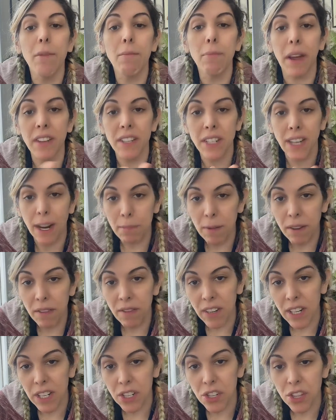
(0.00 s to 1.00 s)
And then by the
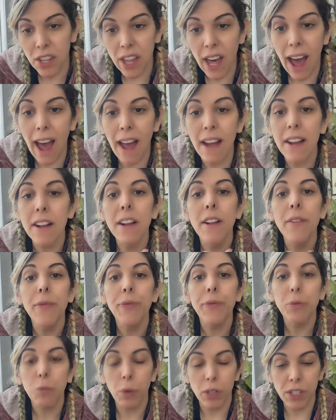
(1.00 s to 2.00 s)
time we finish
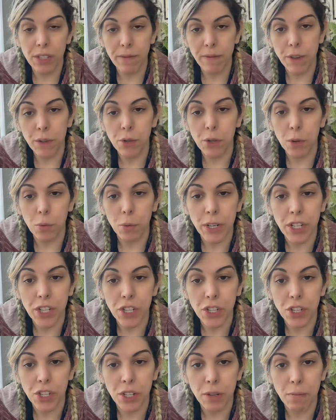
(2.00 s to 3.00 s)
that, Once and
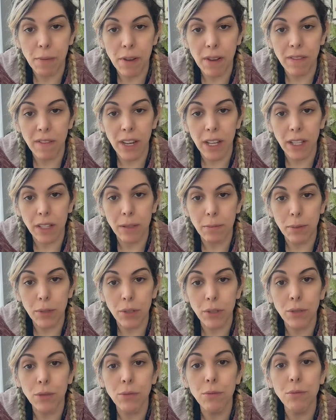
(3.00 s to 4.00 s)
Future Witches should be
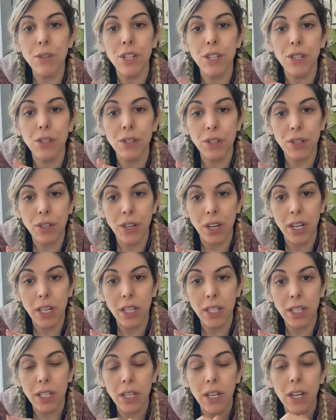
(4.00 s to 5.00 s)
available, which is
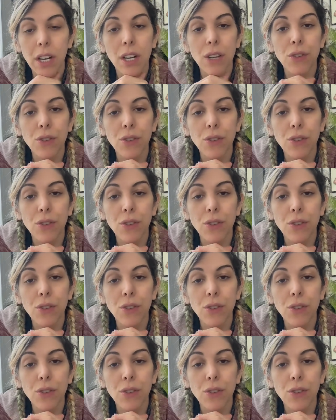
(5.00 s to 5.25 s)
good.